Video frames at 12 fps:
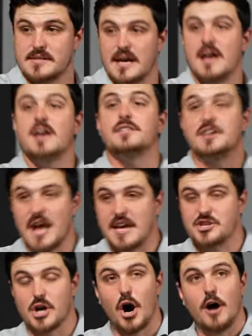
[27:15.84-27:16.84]
the nature
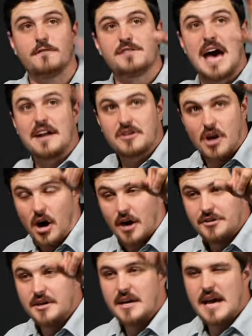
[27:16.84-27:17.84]
of that God
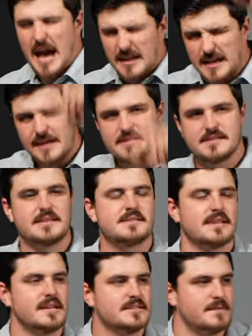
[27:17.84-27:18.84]
and yet is distinct in
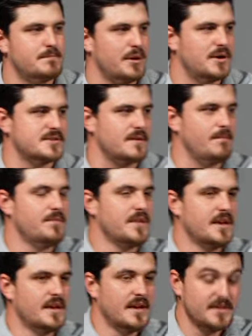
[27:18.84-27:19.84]
person.
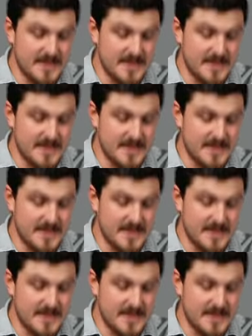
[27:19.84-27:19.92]
This is